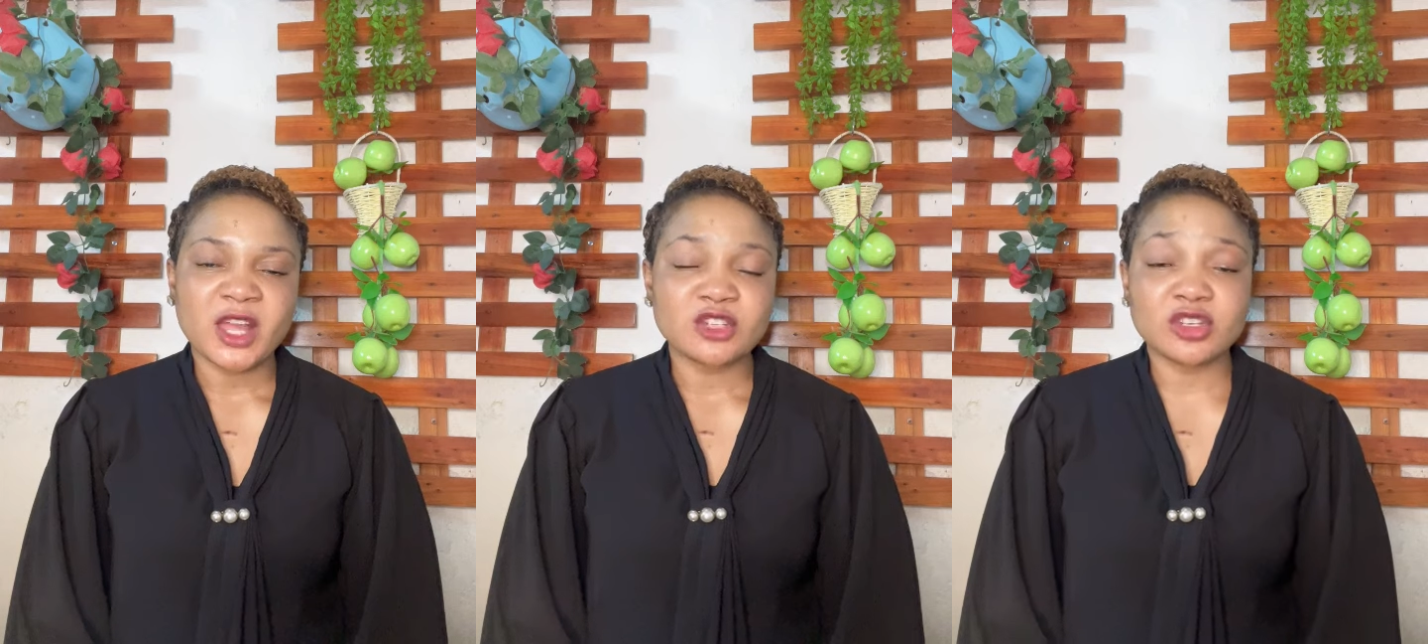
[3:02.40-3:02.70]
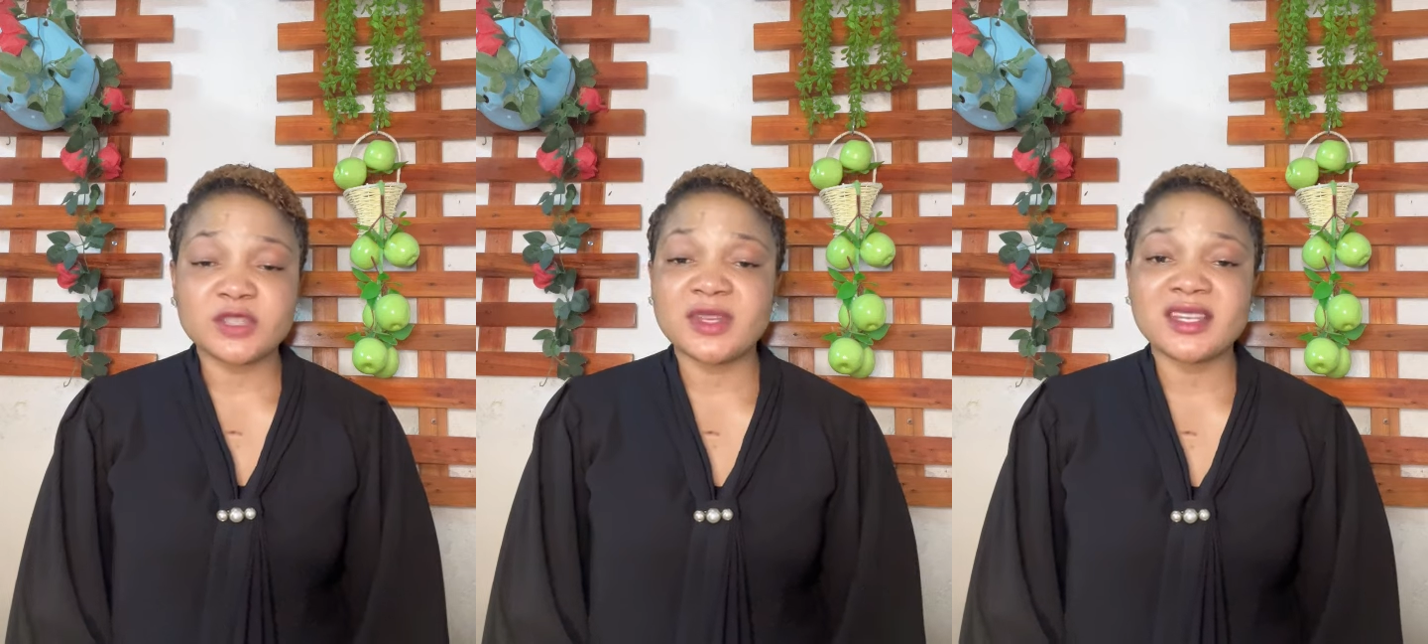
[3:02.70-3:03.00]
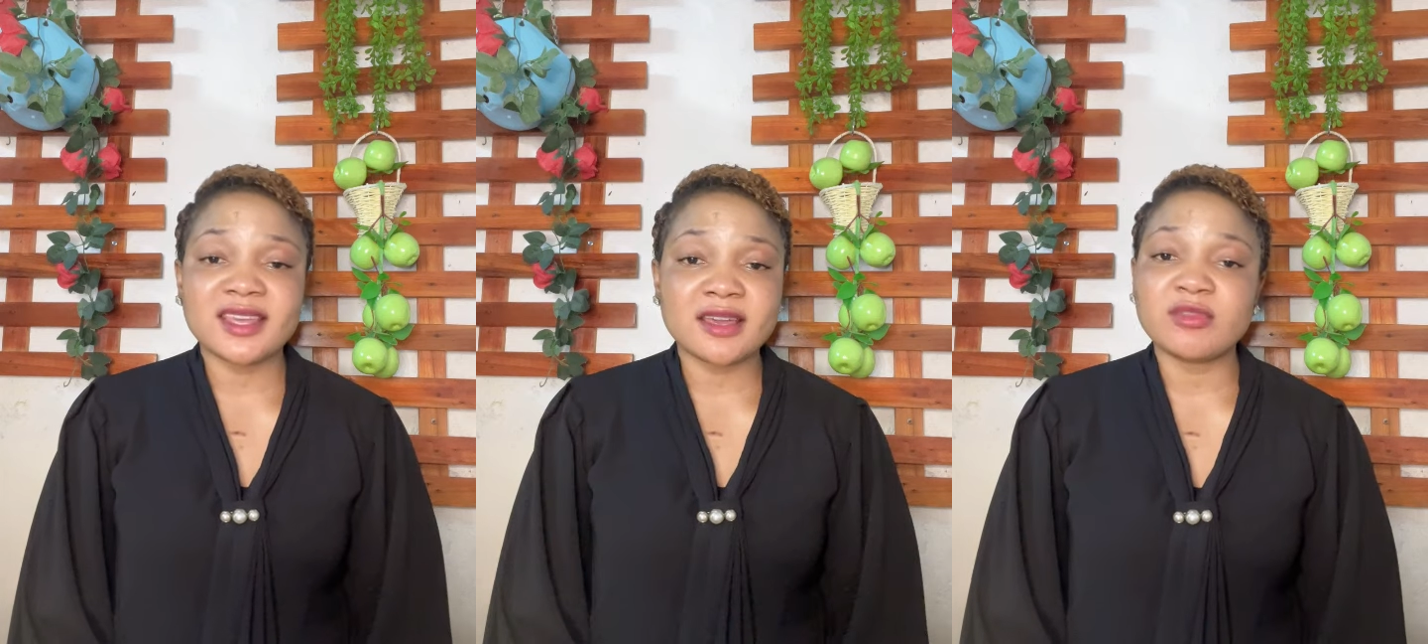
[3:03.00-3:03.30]
just being
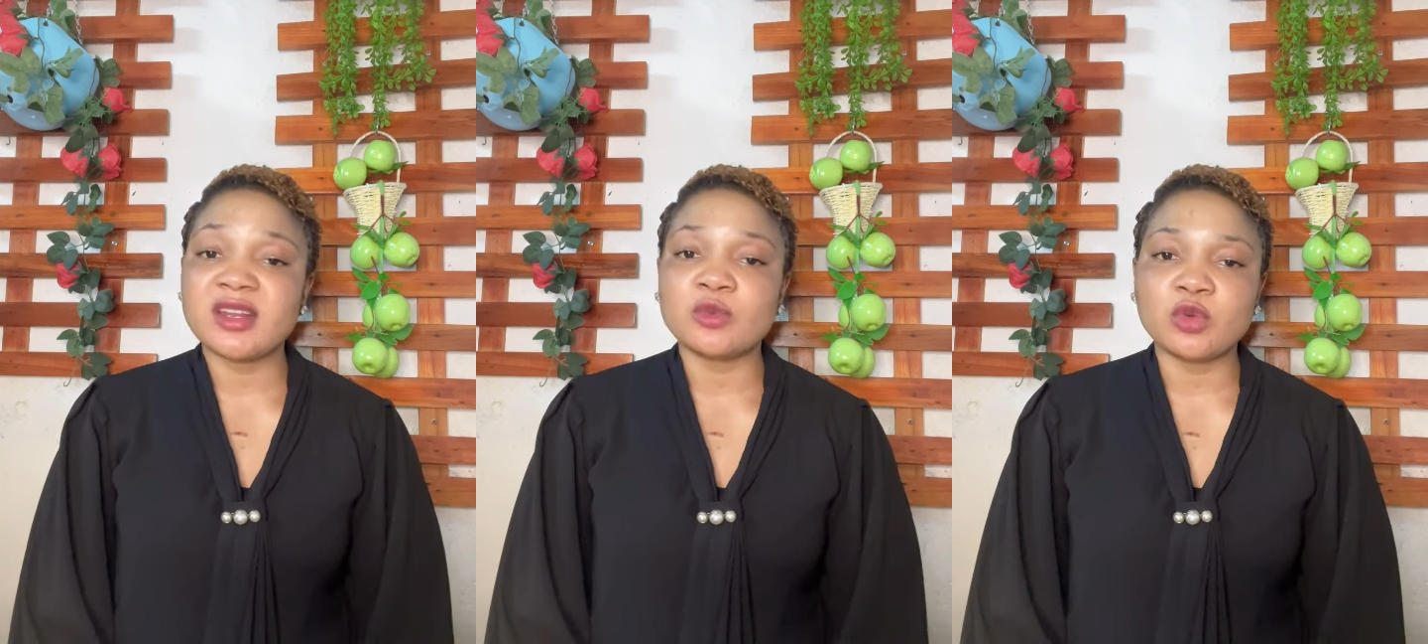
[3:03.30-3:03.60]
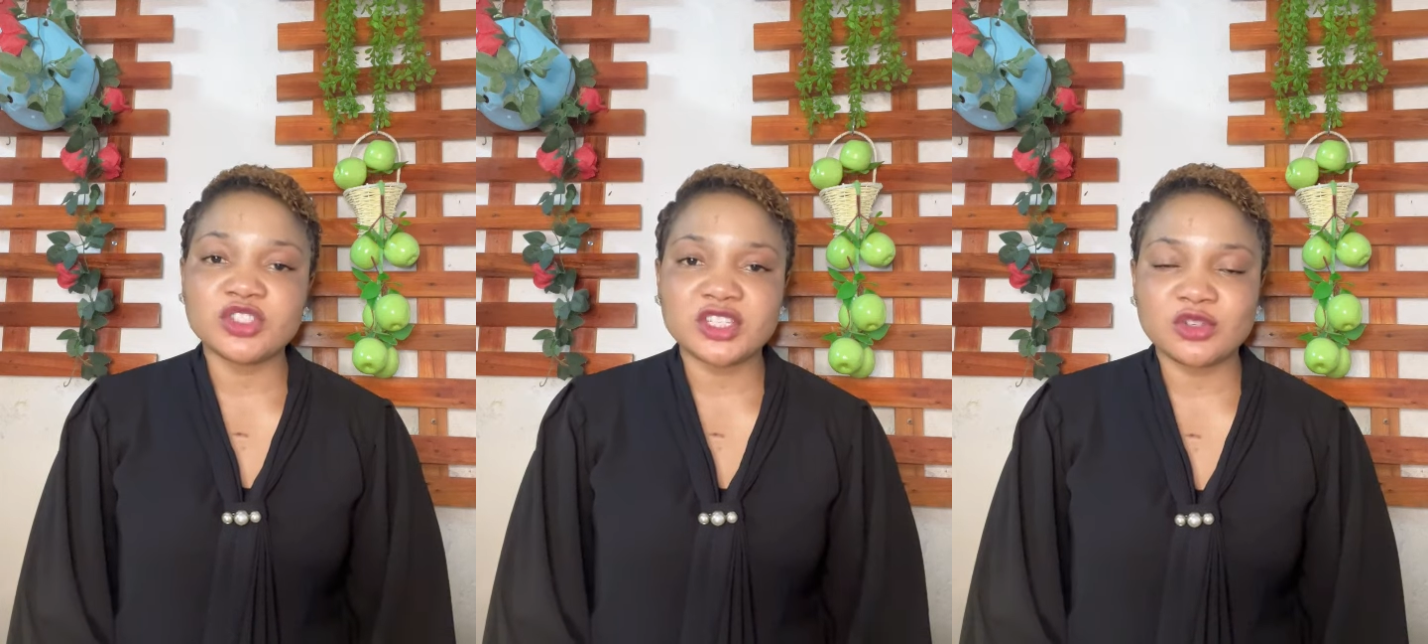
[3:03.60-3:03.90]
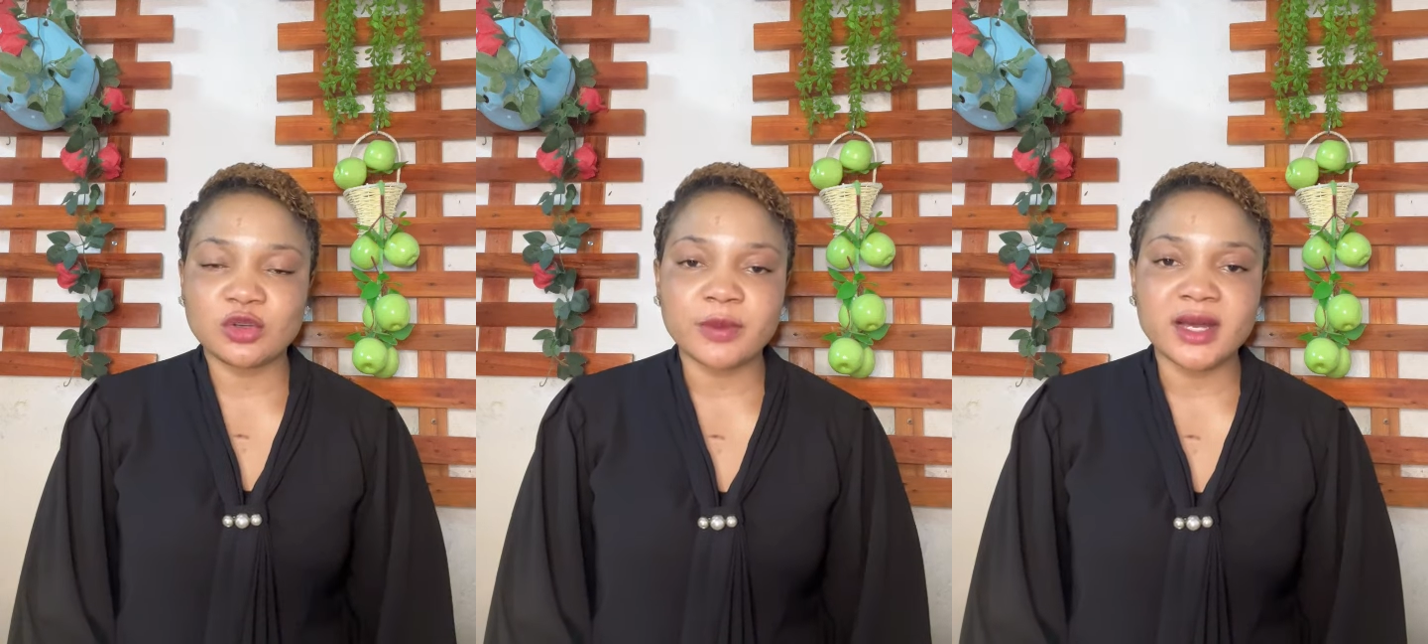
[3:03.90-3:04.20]
careful and watching
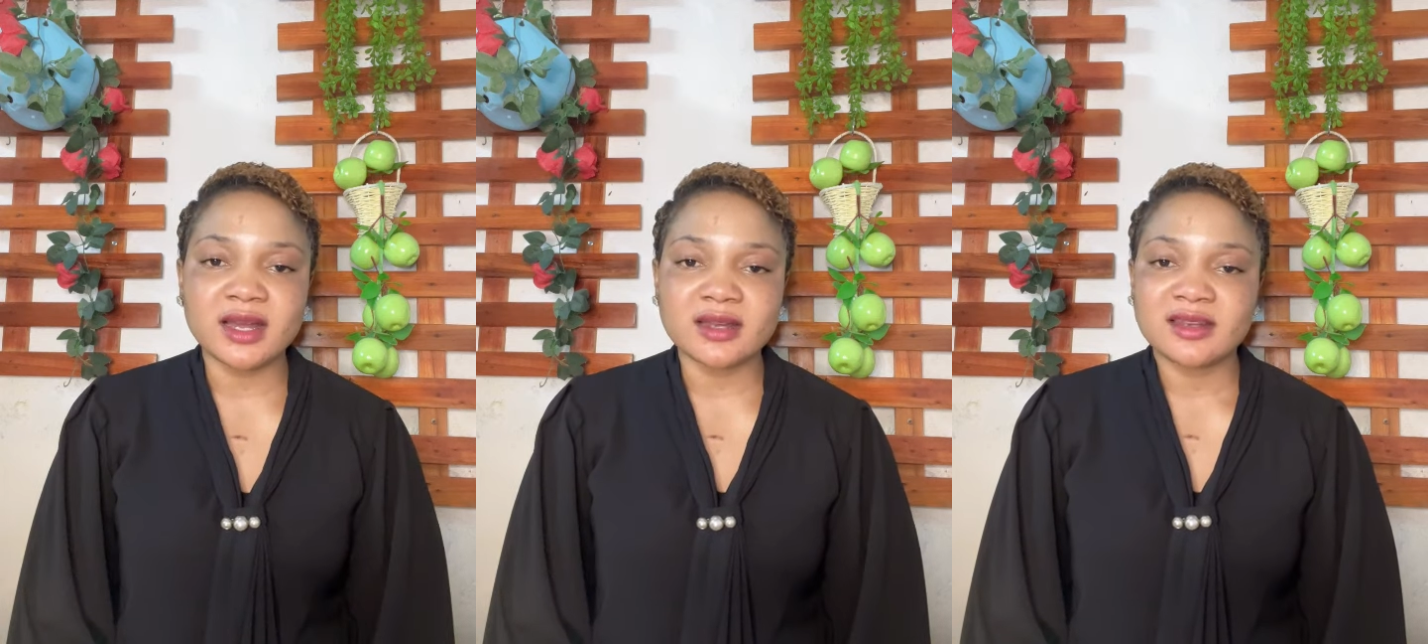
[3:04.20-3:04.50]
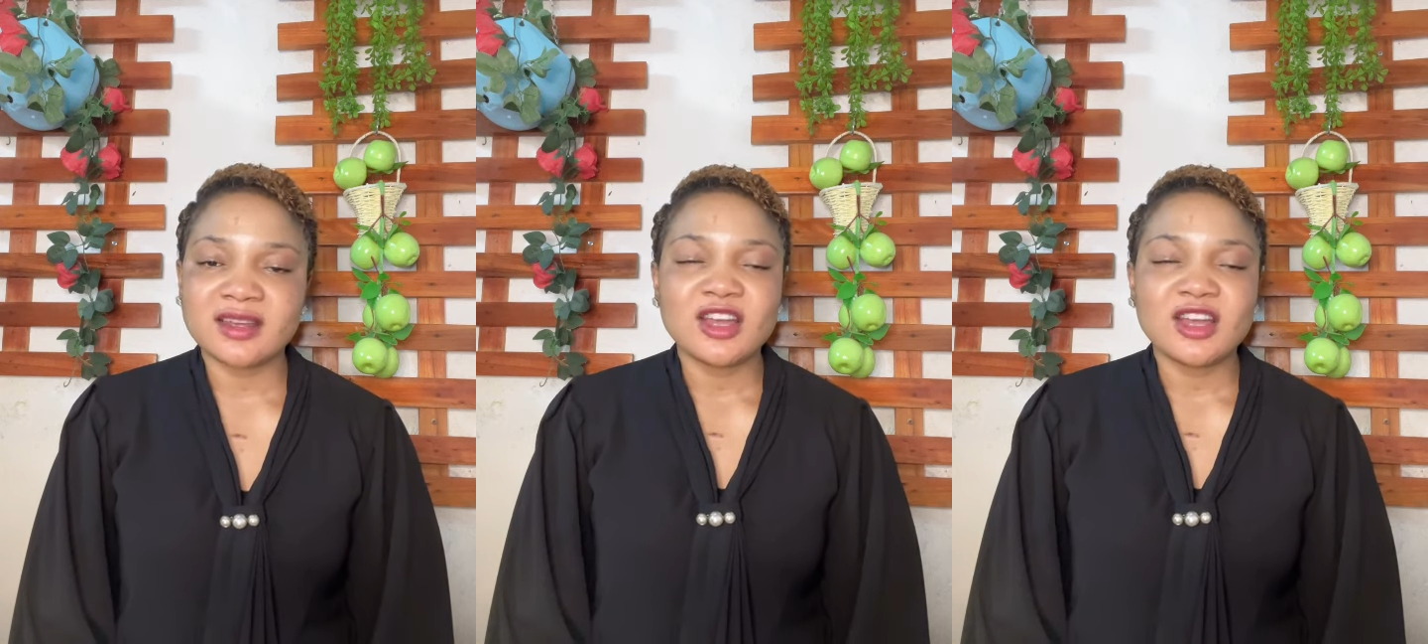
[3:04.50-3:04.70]
your back.